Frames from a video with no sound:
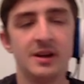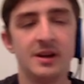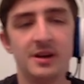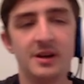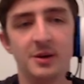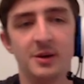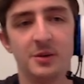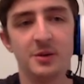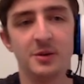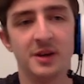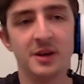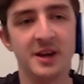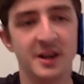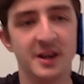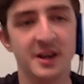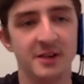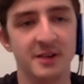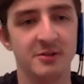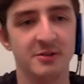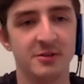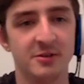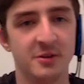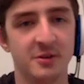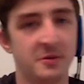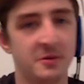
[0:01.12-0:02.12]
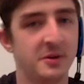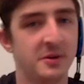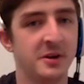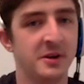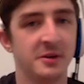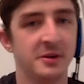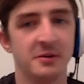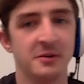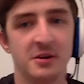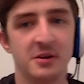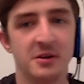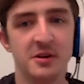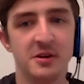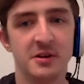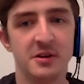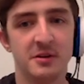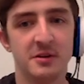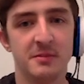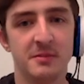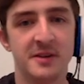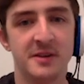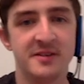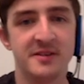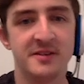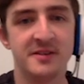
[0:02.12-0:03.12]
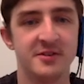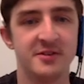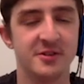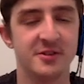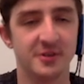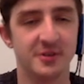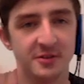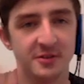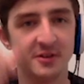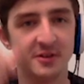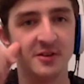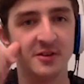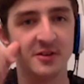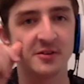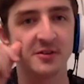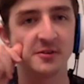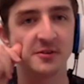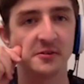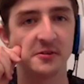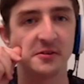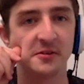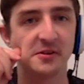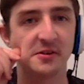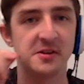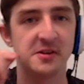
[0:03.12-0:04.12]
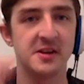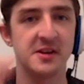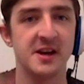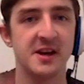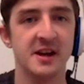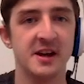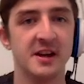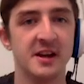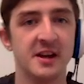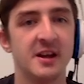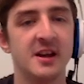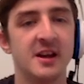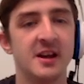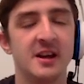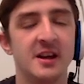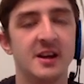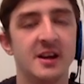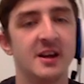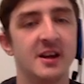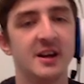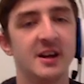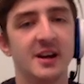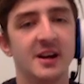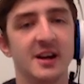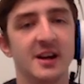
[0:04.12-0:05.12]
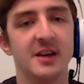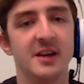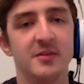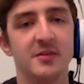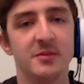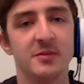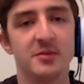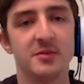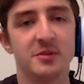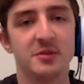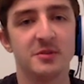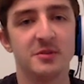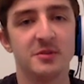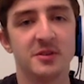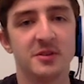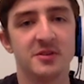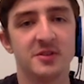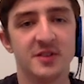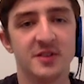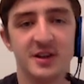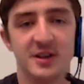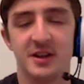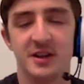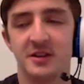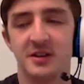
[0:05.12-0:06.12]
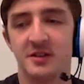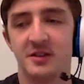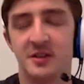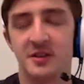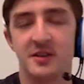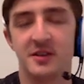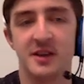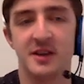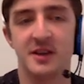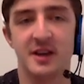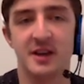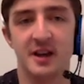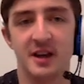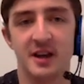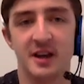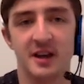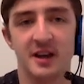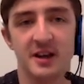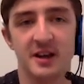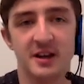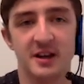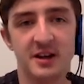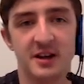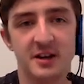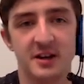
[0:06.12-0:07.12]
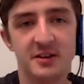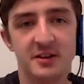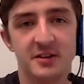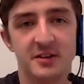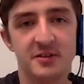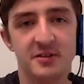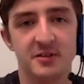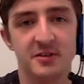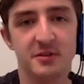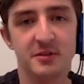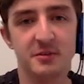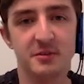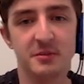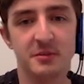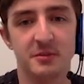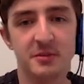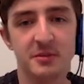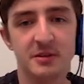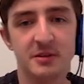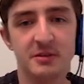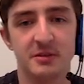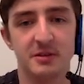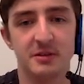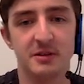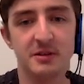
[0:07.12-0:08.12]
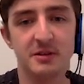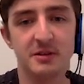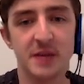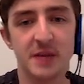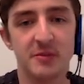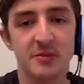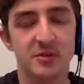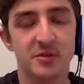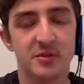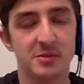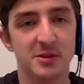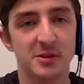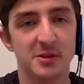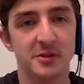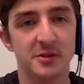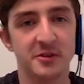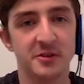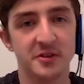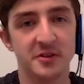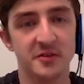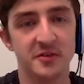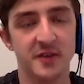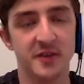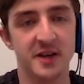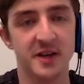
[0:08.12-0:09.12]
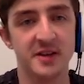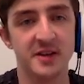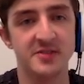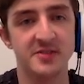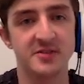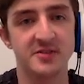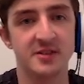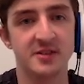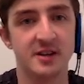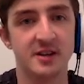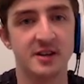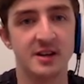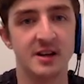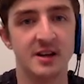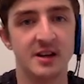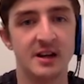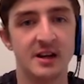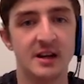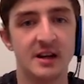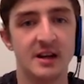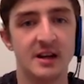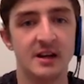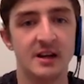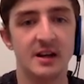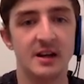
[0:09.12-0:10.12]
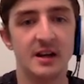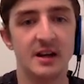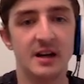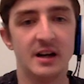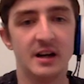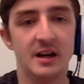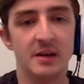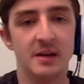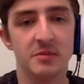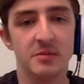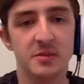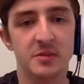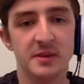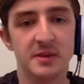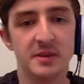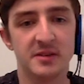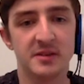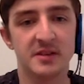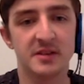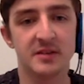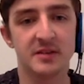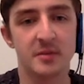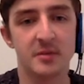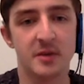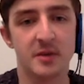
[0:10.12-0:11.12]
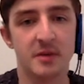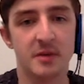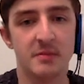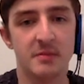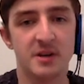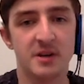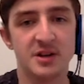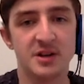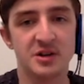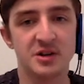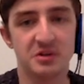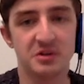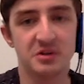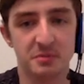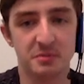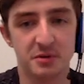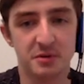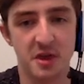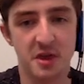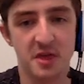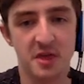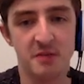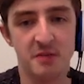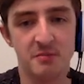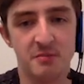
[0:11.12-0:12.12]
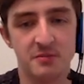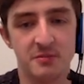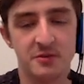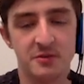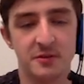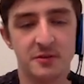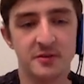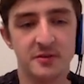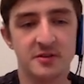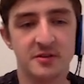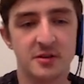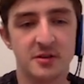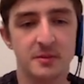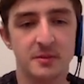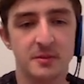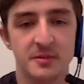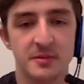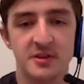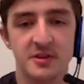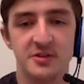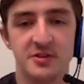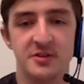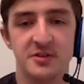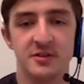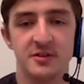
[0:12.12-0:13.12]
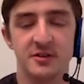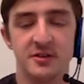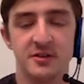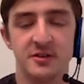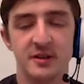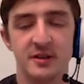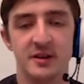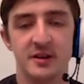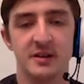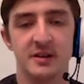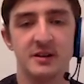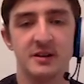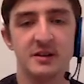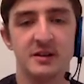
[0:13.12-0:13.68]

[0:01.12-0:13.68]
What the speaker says: Okay, so I got a message on Discord the other day from someone saying that they had some games from London's finest, the big 7-round Marsh Cup, one of the toughest competitions in the